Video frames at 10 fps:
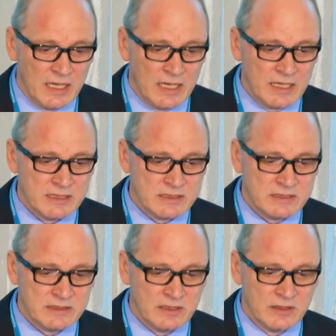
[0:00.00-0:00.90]
And
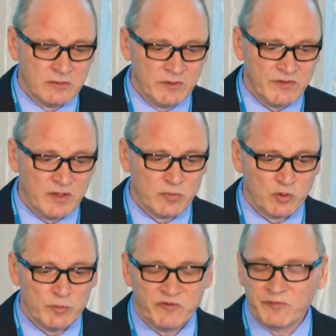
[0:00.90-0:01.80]
with the
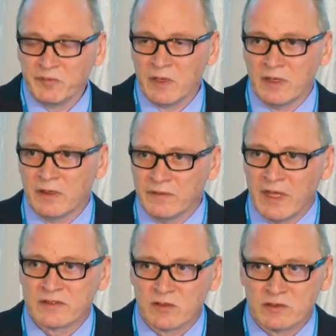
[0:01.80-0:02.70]
improvement,
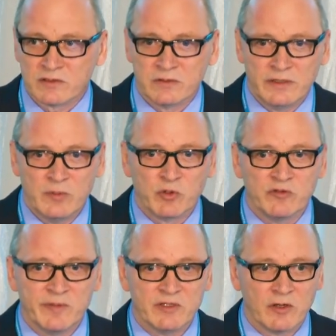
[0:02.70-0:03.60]
there's also an
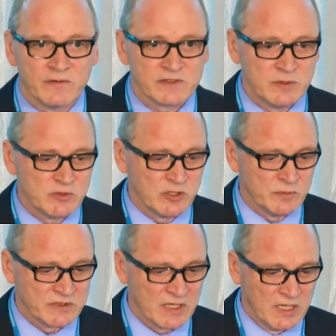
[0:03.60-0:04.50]
improvement of
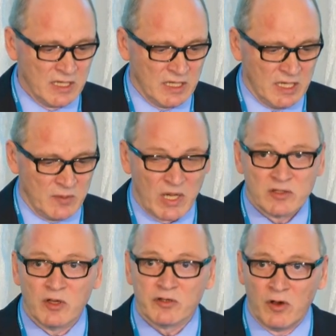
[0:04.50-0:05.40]
symptoms,
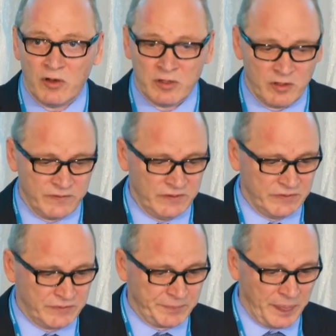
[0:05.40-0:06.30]
but not all of
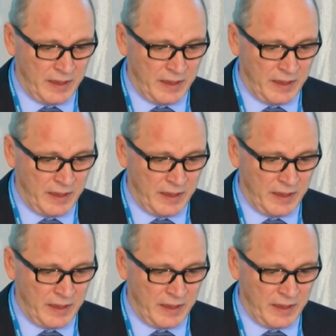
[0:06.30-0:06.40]
these.